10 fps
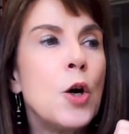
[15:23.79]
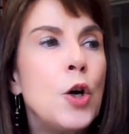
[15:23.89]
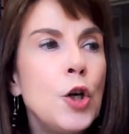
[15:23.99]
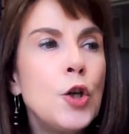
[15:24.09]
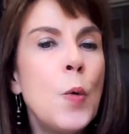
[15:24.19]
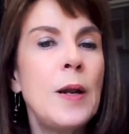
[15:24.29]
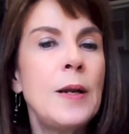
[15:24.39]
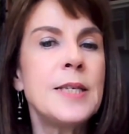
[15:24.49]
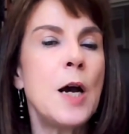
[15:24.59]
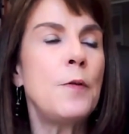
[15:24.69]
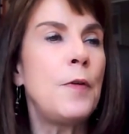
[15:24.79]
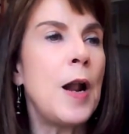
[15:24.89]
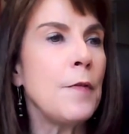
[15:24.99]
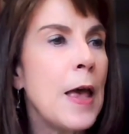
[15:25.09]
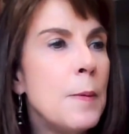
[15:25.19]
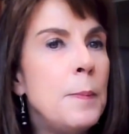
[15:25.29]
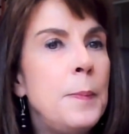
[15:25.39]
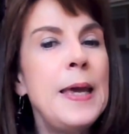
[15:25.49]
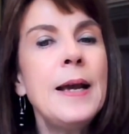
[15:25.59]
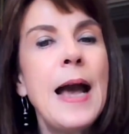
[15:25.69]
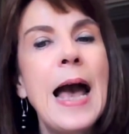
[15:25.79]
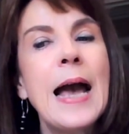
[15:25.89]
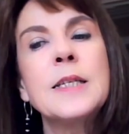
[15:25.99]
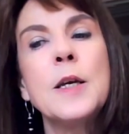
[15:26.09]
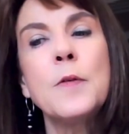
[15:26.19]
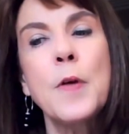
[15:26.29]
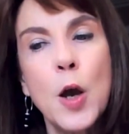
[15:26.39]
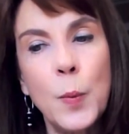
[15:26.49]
good quality of life, being active,